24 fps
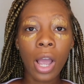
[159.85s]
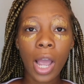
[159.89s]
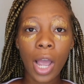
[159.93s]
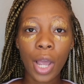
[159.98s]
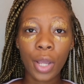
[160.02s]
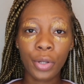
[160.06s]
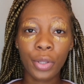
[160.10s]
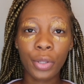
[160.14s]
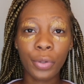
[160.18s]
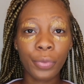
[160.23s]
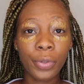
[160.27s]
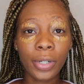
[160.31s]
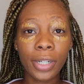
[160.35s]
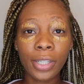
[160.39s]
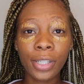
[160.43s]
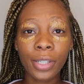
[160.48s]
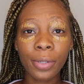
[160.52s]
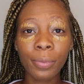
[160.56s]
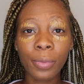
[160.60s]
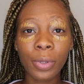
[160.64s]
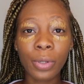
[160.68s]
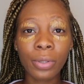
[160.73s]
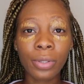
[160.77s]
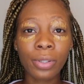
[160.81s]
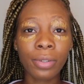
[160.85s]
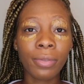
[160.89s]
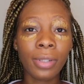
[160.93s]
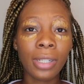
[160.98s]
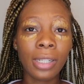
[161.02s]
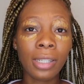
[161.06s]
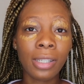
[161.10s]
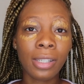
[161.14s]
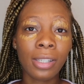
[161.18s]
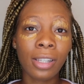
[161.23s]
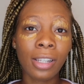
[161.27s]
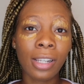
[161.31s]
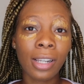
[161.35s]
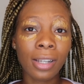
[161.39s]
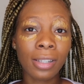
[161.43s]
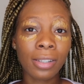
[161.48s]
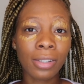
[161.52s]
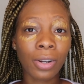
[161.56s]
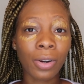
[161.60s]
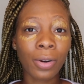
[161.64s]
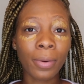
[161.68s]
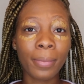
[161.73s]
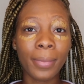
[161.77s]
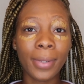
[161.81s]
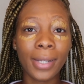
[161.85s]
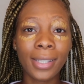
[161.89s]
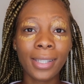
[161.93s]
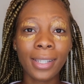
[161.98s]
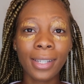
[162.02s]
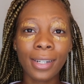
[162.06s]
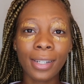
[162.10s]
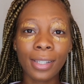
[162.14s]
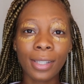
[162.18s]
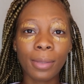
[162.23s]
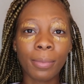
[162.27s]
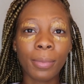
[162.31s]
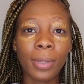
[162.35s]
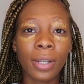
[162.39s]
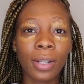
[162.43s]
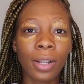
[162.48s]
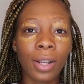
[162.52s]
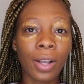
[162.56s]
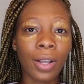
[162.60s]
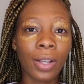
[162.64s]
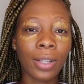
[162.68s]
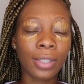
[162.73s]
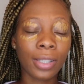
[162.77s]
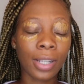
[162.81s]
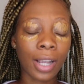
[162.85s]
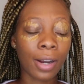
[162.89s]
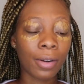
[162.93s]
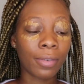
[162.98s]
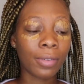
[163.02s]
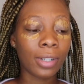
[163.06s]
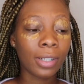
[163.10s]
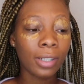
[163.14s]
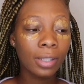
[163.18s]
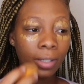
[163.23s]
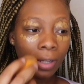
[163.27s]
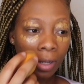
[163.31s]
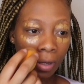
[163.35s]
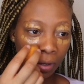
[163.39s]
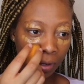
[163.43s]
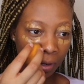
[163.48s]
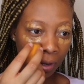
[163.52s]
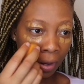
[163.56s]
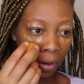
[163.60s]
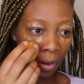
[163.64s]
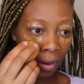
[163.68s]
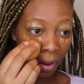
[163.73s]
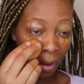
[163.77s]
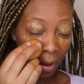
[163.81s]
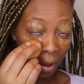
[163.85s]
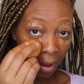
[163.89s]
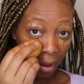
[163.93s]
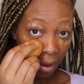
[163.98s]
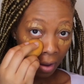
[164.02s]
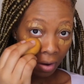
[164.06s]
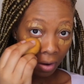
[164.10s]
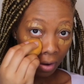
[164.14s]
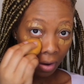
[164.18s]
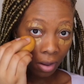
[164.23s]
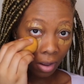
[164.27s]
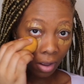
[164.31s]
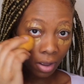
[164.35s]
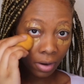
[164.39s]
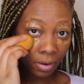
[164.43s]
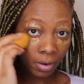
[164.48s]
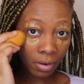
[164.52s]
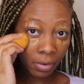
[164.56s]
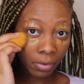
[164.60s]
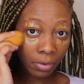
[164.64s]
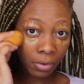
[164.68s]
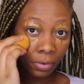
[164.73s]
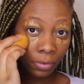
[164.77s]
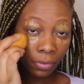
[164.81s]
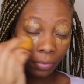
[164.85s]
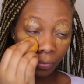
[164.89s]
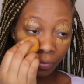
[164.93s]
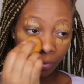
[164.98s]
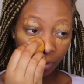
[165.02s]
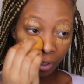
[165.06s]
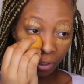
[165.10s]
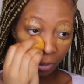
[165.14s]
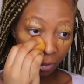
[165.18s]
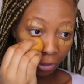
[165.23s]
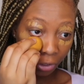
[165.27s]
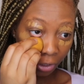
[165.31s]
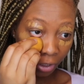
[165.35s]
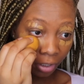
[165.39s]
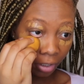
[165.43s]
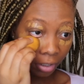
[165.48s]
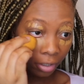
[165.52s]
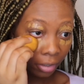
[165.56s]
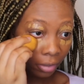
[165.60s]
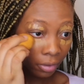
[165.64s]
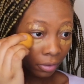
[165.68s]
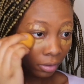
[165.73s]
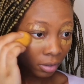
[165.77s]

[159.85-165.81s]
And the reason most of these things are missing is because I recently got new furniture